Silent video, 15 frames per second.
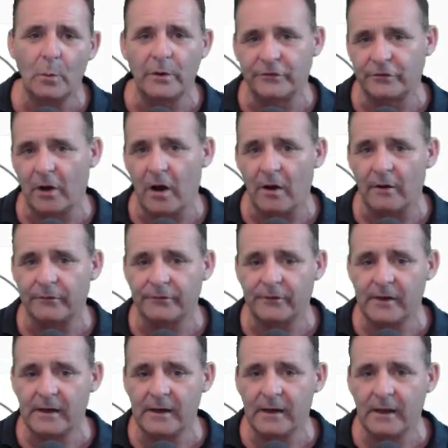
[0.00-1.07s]
which are
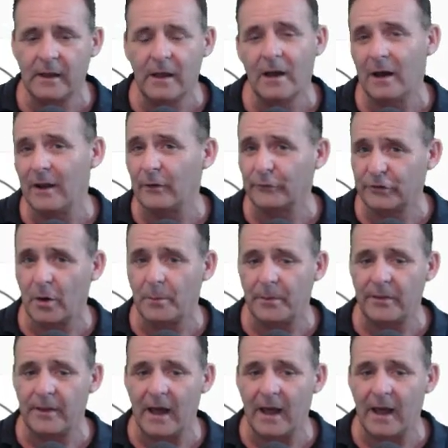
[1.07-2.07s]
free, and on top of